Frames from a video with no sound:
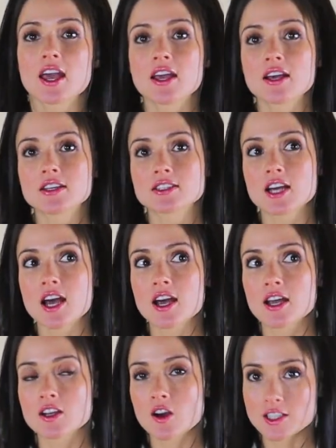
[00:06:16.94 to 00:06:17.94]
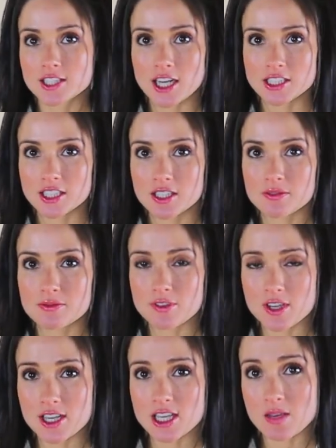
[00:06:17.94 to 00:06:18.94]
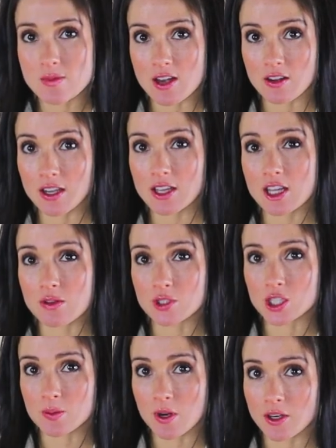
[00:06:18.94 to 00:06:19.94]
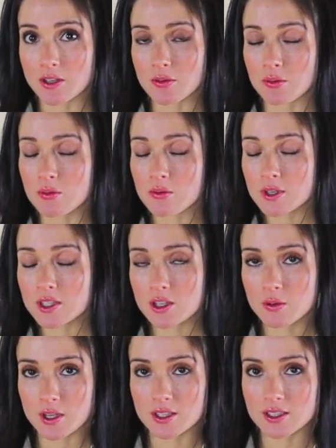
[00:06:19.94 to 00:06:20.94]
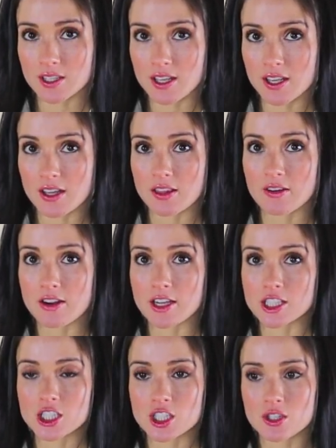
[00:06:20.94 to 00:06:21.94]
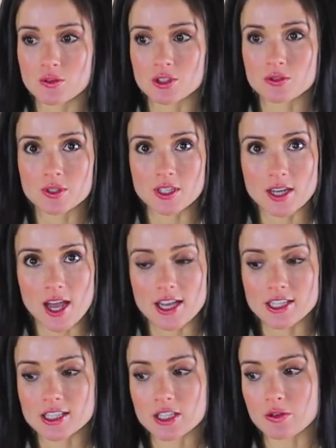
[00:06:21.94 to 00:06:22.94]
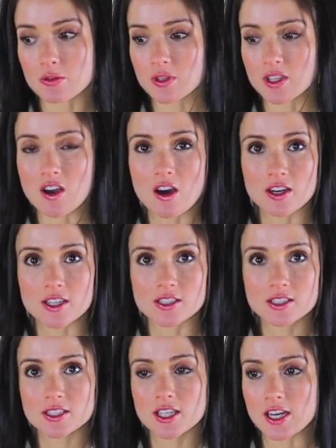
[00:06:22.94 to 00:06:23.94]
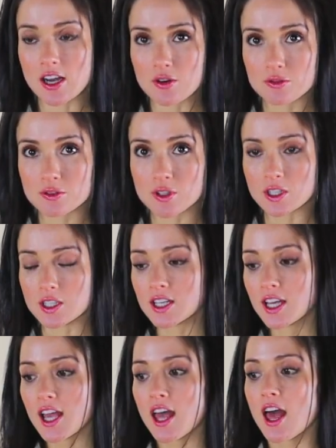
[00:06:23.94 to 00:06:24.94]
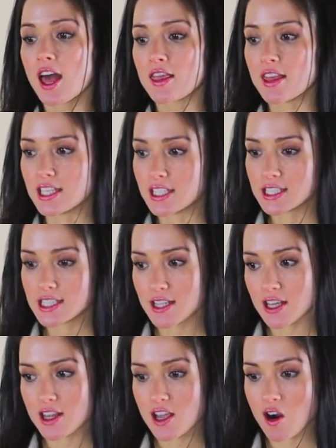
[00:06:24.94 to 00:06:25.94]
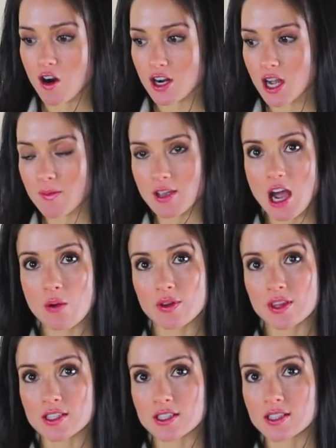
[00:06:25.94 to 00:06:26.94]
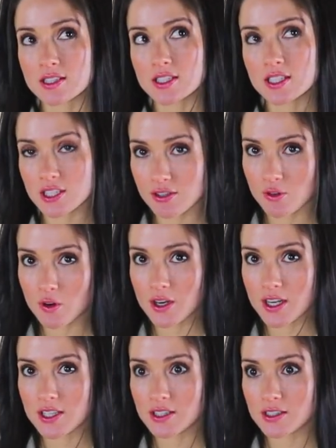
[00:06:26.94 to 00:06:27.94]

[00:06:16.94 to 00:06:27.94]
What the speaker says: And I contacted them via email, and they responded really quickly. Their answer was really nice. They were really honest and helpful. They did say that they are coming out with a 64